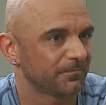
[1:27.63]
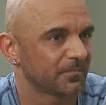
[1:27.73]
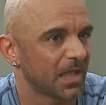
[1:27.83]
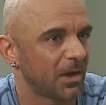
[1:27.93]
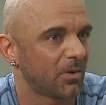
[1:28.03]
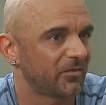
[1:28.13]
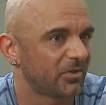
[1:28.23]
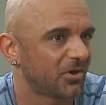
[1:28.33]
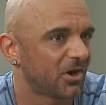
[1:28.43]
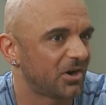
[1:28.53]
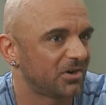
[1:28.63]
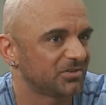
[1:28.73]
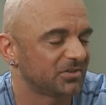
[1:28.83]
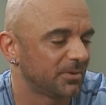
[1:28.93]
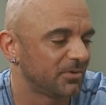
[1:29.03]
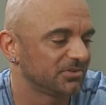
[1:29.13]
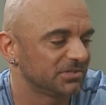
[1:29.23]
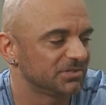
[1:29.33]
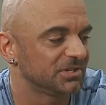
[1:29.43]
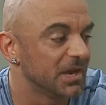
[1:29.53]
However, there are
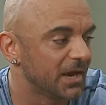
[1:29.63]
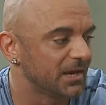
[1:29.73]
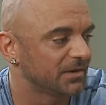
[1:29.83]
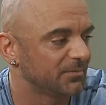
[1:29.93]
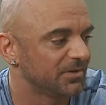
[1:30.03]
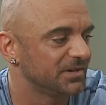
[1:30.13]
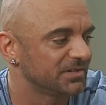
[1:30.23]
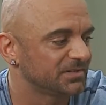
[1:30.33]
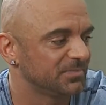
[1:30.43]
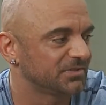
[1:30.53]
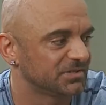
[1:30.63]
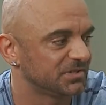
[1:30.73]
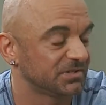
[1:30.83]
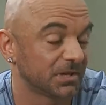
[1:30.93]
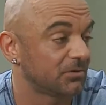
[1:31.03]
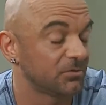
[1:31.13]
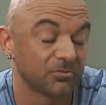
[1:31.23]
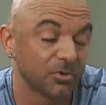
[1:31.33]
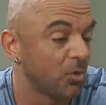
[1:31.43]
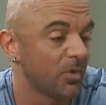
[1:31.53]
supposed genetic predispositions. I don't know.
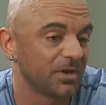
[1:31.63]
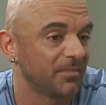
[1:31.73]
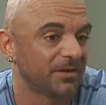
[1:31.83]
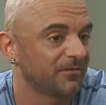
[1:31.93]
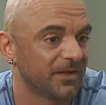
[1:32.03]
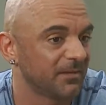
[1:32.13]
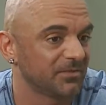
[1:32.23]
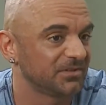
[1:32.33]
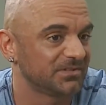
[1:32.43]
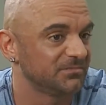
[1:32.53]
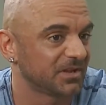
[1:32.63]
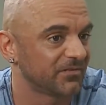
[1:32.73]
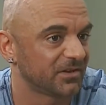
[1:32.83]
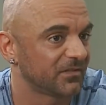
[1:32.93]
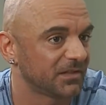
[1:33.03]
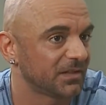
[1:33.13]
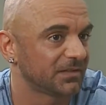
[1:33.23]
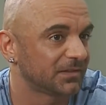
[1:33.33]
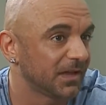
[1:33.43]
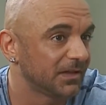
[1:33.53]
No one in my family seemed to have anything like
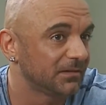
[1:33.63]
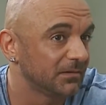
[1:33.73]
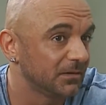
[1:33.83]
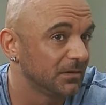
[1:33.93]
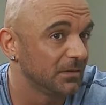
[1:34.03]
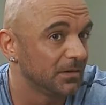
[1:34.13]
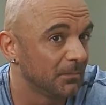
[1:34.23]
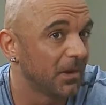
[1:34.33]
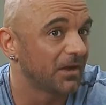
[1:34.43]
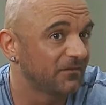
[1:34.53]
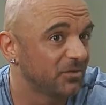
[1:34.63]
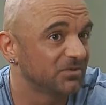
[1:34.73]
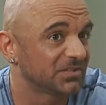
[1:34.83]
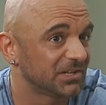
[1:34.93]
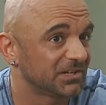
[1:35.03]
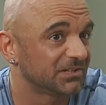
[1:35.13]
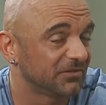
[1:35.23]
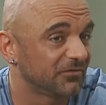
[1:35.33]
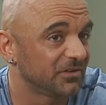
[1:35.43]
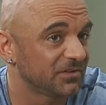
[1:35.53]
that. Mm-hmm. My view is a little
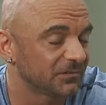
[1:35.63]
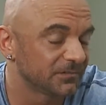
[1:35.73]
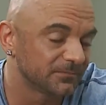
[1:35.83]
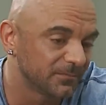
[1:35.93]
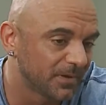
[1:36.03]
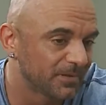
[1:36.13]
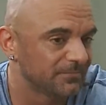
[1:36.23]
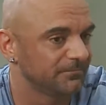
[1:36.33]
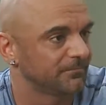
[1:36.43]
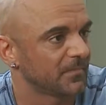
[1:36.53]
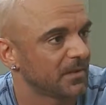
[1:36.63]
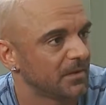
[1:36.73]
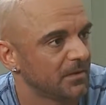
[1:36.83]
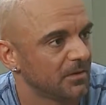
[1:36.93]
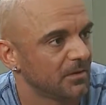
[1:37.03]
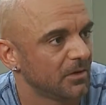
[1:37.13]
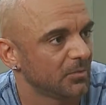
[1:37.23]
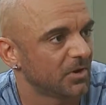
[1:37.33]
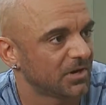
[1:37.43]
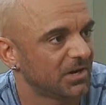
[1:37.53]
different, but on
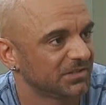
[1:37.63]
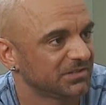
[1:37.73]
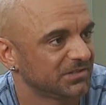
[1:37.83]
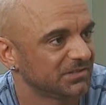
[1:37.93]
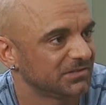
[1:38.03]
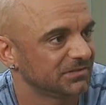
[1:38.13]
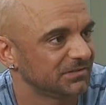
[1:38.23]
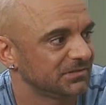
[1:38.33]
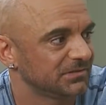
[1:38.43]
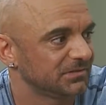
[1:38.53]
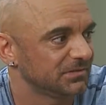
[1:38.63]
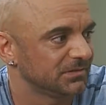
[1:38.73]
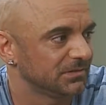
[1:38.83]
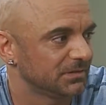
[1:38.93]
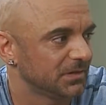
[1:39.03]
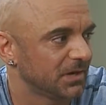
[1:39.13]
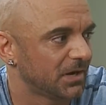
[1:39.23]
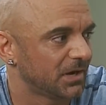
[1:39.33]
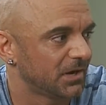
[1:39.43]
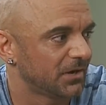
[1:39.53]
what causes it,
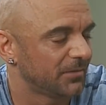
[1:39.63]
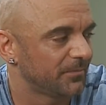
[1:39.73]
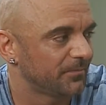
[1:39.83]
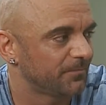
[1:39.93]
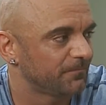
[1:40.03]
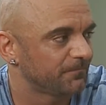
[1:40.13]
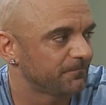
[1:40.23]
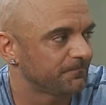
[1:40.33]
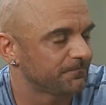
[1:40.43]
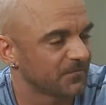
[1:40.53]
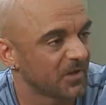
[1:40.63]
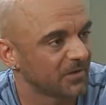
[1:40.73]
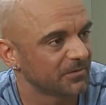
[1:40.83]
yeah.